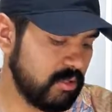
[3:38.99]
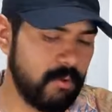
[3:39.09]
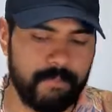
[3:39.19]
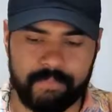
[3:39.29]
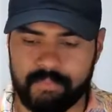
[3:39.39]

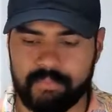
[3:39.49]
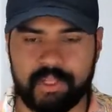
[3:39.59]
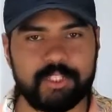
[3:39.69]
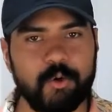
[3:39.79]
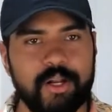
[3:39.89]
So
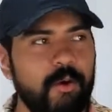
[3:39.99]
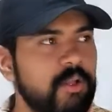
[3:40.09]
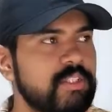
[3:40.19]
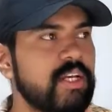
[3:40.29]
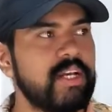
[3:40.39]
let's go ahead and go
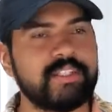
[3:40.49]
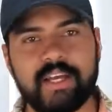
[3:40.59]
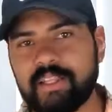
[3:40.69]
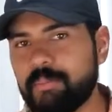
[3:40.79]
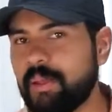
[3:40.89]
outside, guys. I
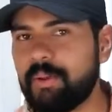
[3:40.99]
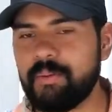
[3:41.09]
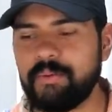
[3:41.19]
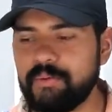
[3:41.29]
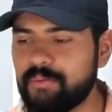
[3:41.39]
got the
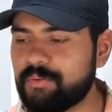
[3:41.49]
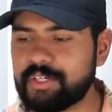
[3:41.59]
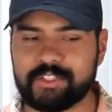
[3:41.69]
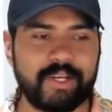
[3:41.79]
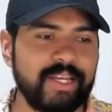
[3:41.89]
BMW and we're
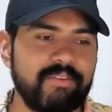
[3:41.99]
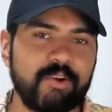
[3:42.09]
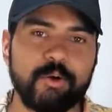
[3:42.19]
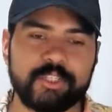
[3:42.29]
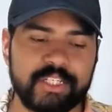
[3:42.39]
gonna try and give it
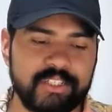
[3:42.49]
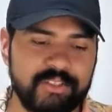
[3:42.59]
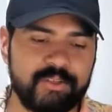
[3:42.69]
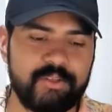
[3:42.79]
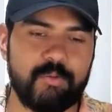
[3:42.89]
an oil
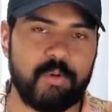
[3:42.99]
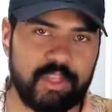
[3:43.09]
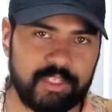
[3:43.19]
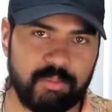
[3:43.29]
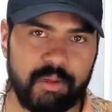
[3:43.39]
change with
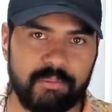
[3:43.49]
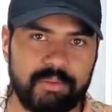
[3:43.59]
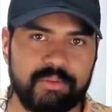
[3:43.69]
this pump.